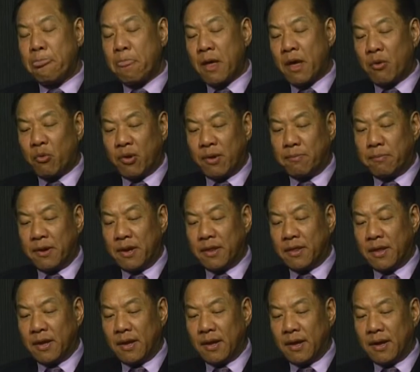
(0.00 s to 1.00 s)
would be
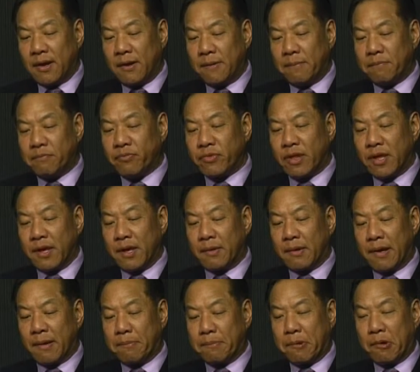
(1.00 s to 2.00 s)
the
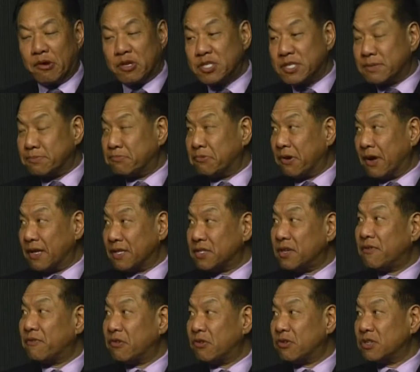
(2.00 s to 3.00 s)
purchase price,
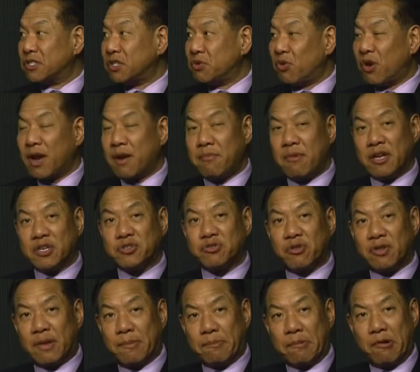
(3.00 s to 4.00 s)
and of course you want to make
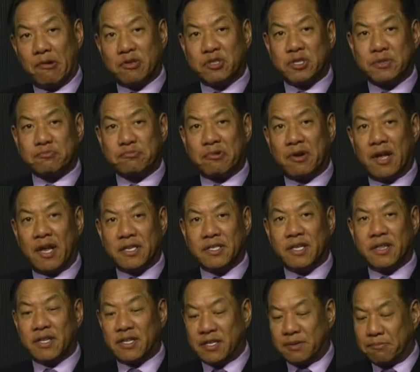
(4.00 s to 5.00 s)
sure the purchase price
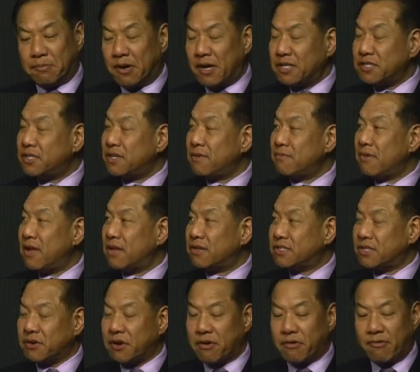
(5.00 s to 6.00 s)
and the deposit
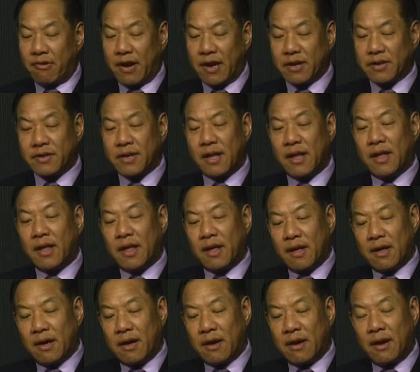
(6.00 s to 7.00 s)
amounts are correct.
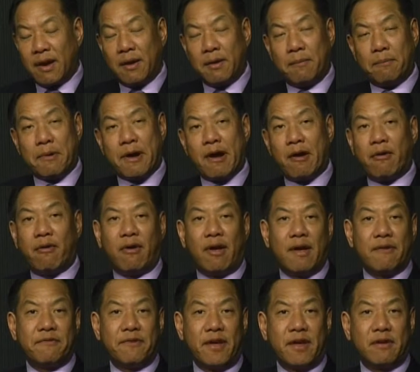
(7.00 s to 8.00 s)
And in
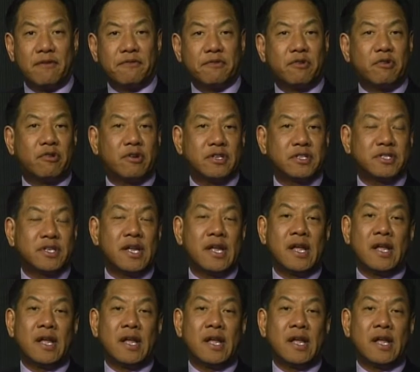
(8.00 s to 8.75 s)
paragraph 8, of course,